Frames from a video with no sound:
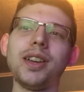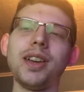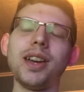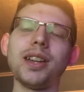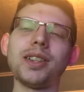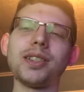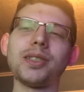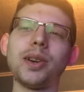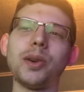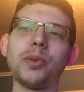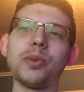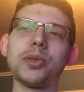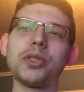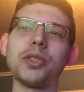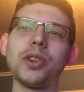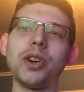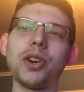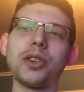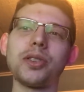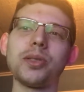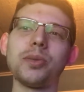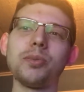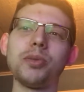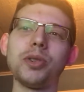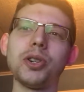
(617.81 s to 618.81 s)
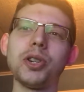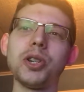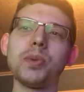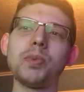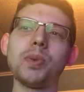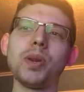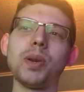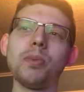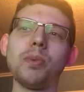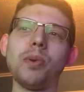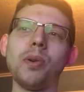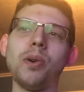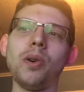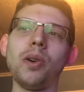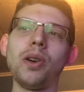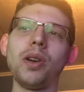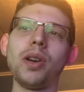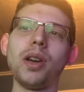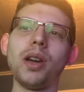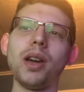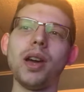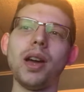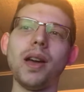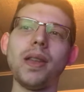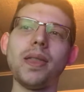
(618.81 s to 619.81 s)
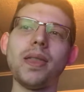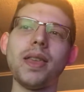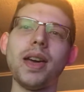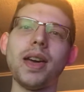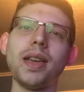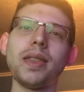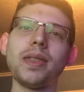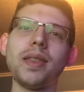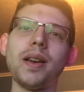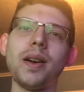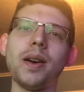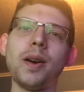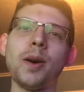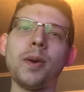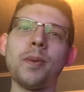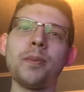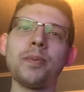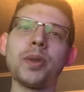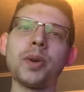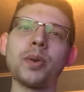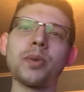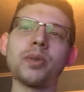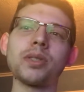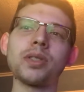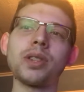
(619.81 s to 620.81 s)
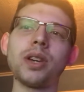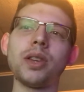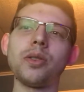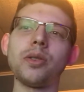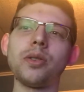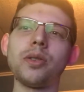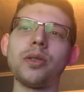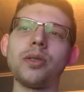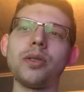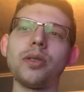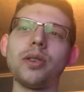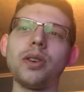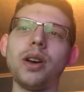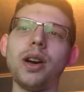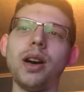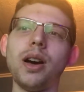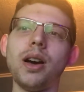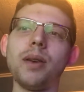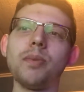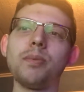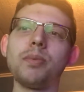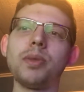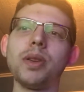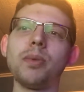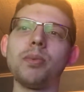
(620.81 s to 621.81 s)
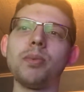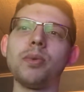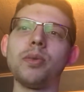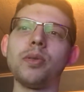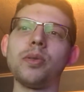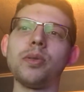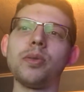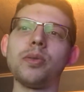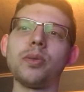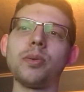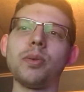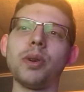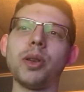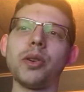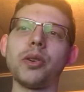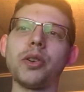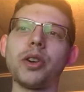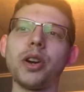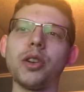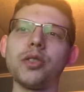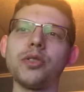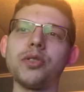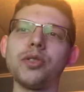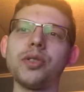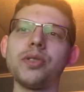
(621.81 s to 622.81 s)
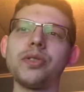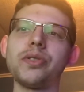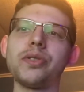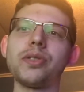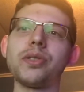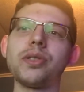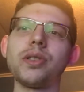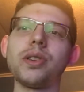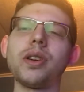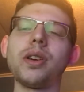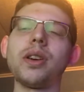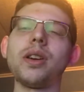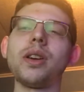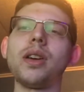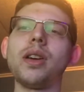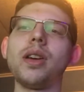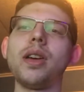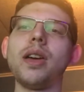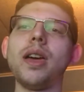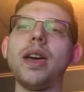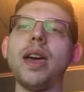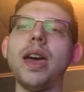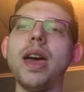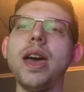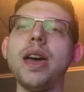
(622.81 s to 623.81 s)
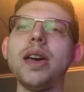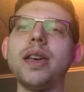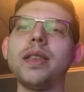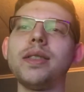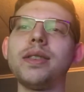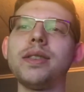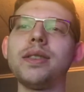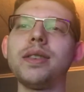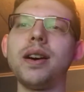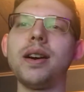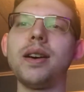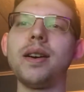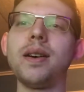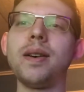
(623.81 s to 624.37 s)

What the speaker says: And so I was talking to British people, and then there was other people from other countries, and